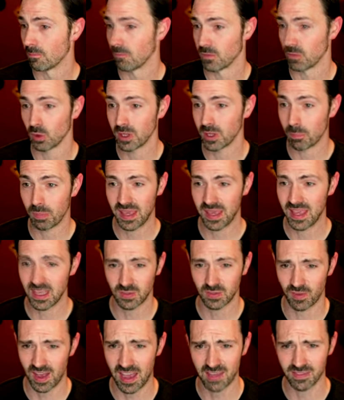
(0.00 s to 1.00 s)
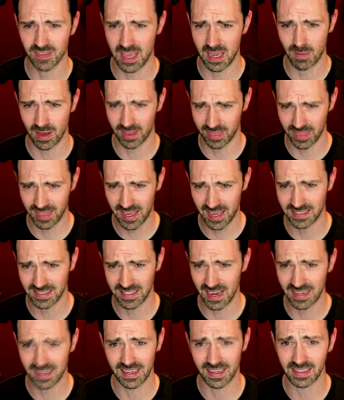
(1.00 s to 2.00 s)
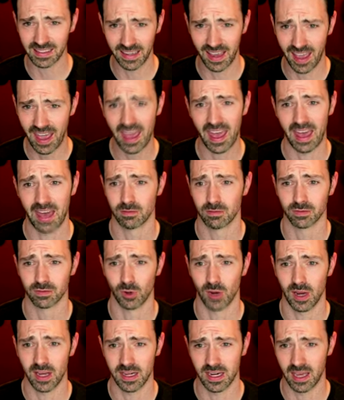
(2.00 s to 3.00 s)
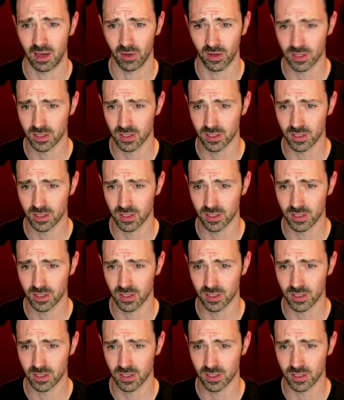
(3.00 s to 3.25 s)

The only P S five game I think I technically have right now